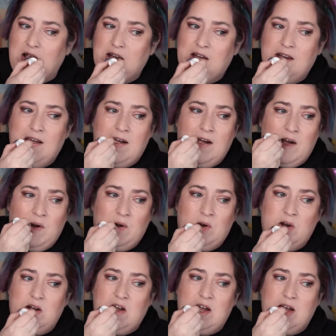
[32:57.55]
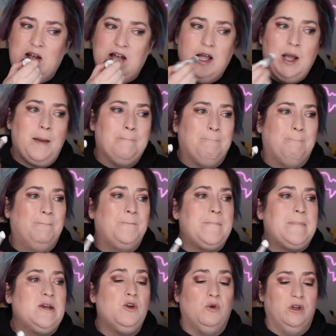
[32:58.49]
now,
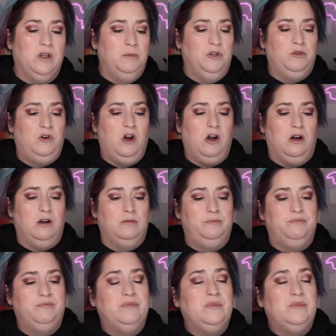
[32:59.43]
don't get me wrong.